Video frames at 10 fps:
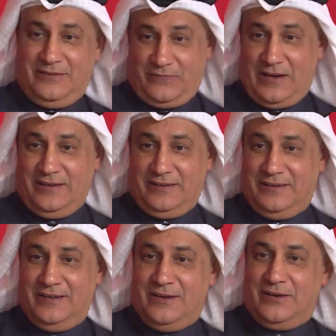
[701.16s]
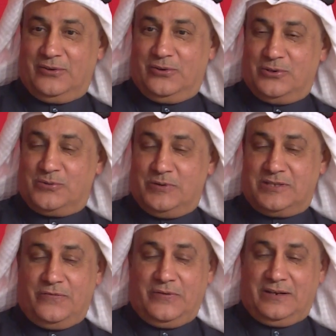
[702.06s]
if I go
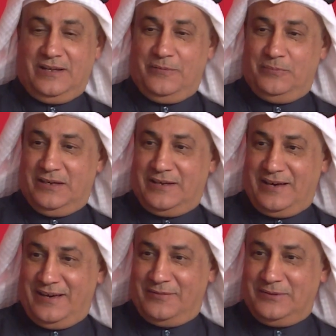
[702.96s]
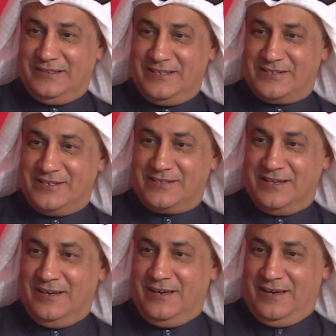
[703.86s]
specifically MBK, I mean, this is,
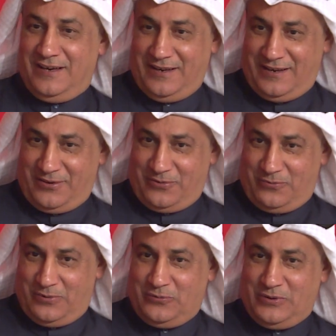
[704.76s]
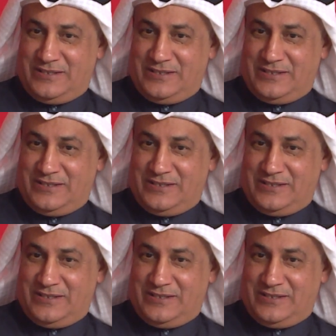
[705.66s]
when we